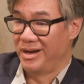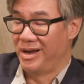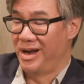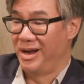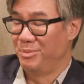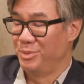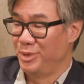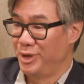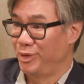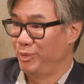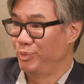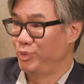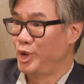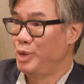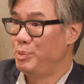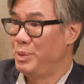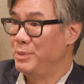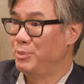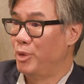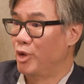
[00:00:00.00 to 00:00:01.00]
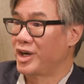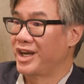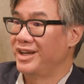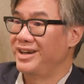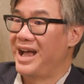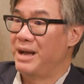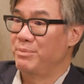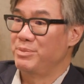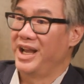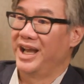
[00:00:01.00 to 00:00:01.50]
and AMLO, two people,
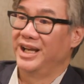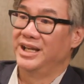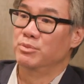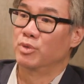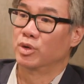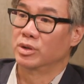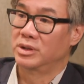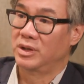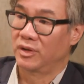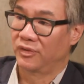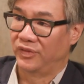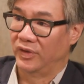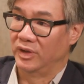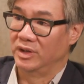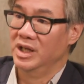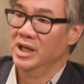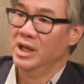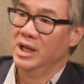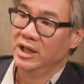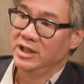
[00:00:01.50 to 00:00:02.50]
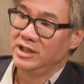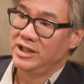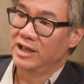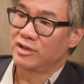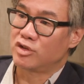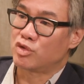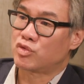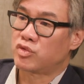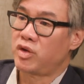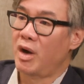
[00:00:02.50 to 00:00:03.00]
cannot be any more different.
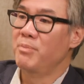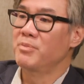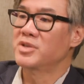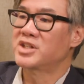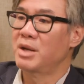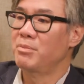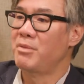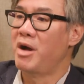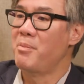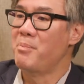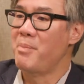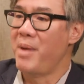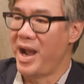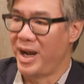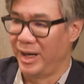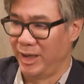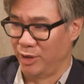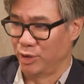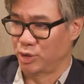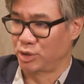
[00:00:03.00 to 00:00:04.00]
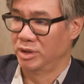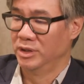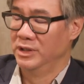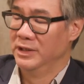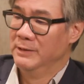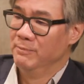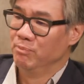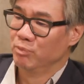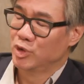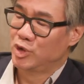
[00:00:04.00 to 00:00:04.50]
Yet Trump somehow managed
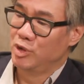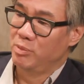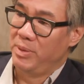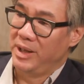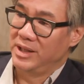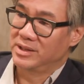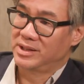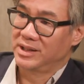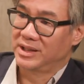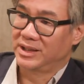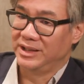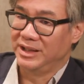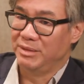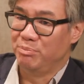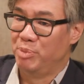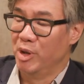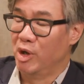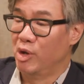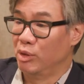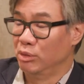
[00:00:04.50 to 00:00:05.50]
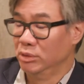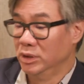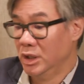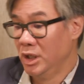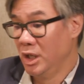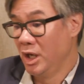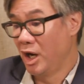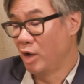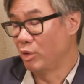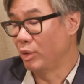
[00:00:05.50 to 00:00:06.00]
to basically build
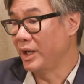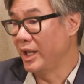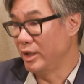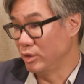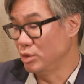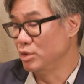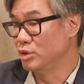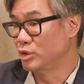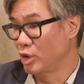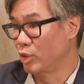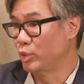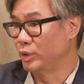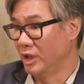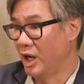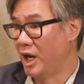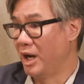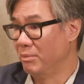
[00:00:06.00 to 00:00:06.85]
a relationship with